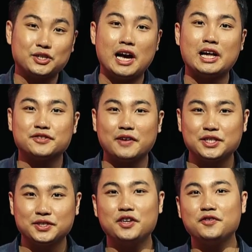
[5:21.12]
to IELTS
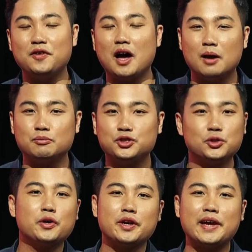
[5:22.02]
Face-Off. I'm
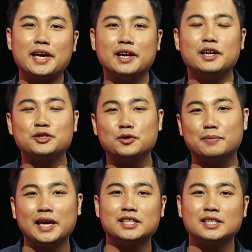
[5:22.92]
sure you're eager to
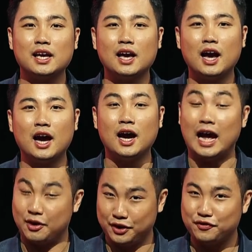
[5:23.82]
meet
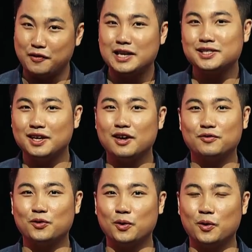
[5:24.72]
our new friend
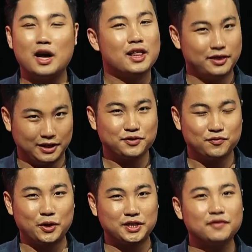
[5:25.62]
for this
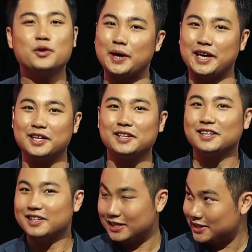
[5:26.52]
voice of the week.
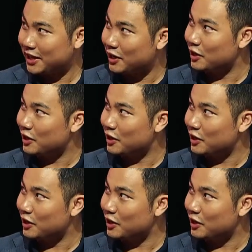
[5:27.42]
Let's take